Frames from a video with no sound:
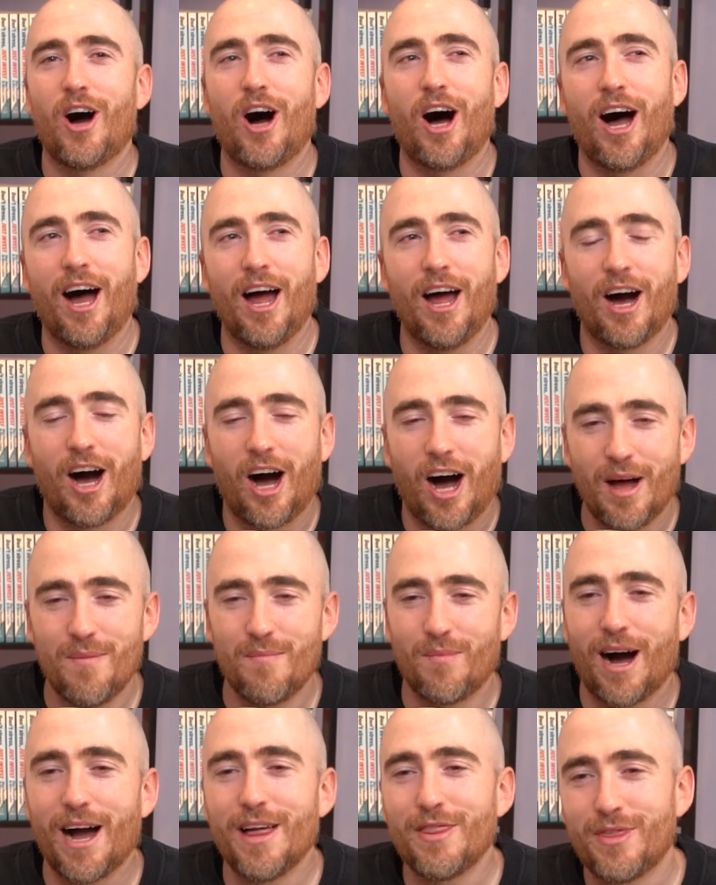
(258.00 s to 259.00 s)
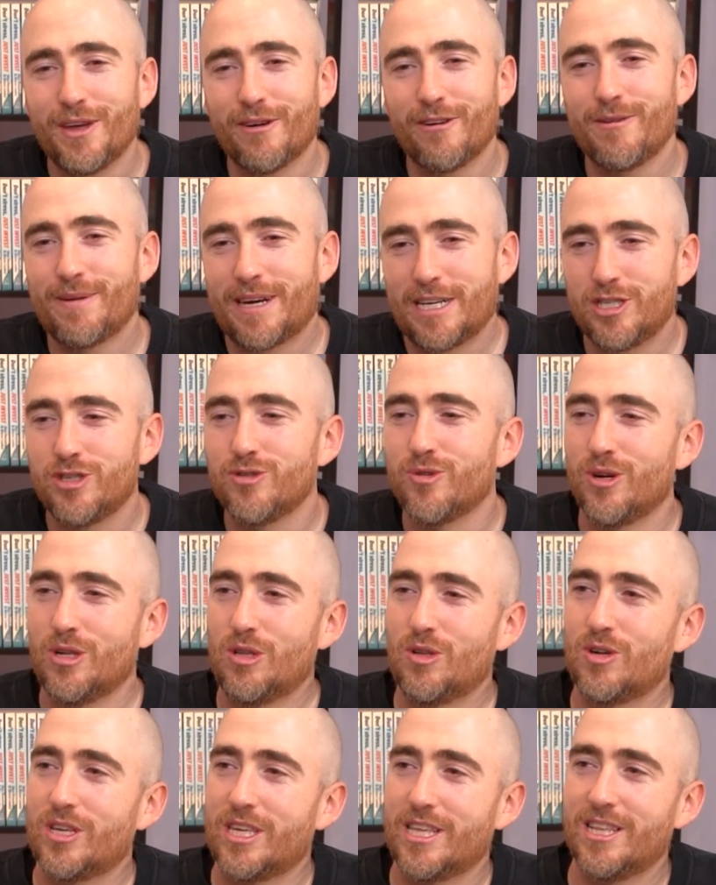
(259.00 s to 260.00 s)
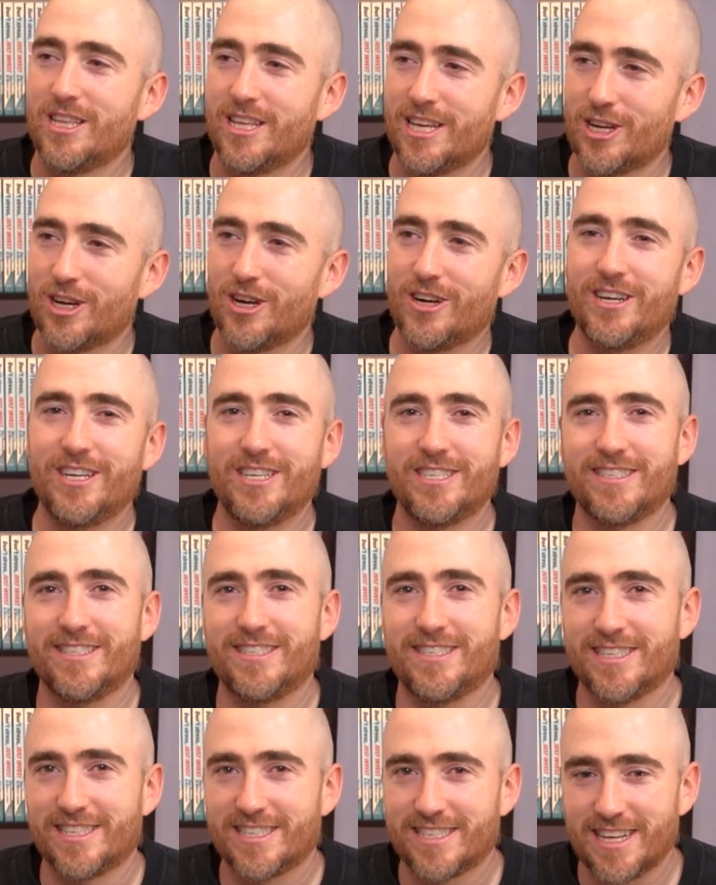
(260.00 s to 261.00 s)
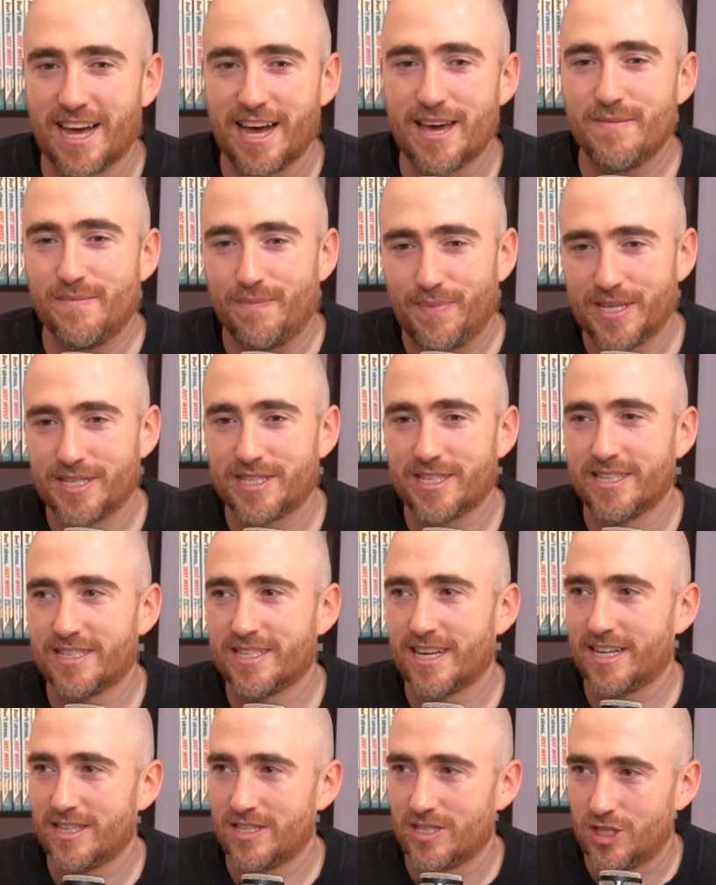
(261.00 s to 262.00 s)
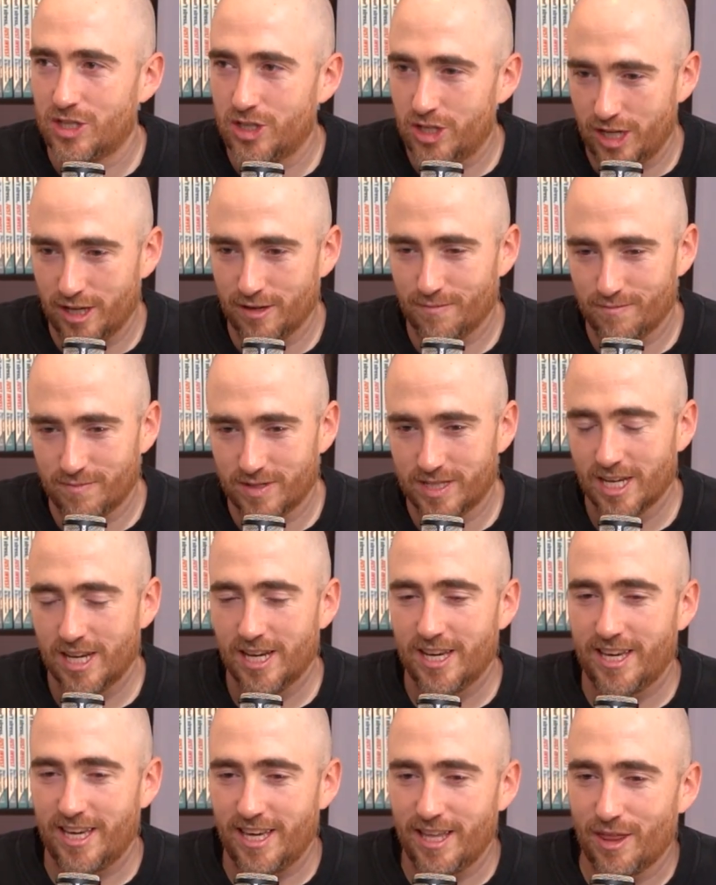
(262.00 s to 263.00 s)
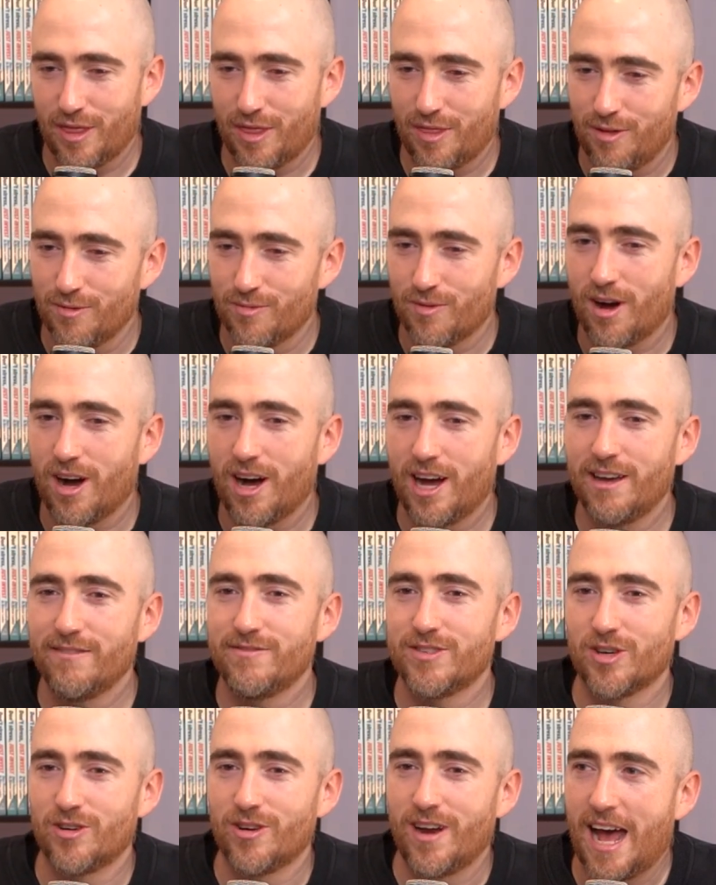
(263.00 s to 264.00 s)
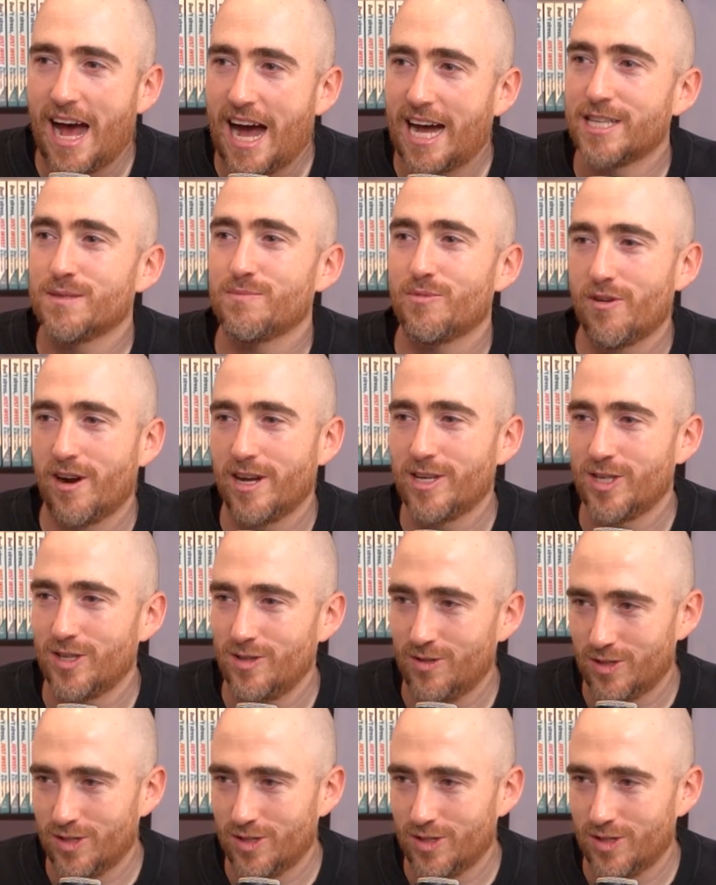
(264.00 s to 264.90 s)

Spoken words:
my theory about Duolingo is it's the same business as gyms. It thrives on aspirational